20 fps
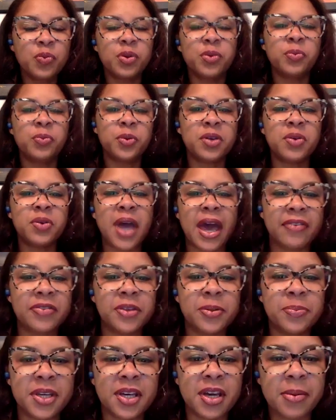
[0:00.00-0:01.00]
You
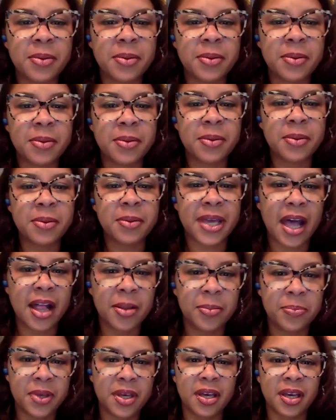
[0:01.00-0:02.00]
have to
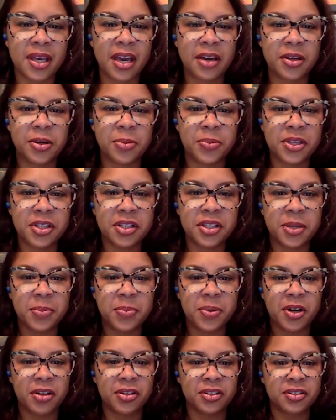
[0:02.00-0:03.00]
become
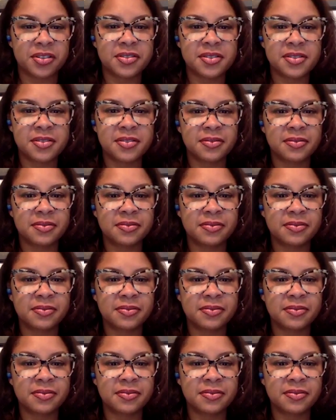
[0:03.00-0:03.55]
accountability partner.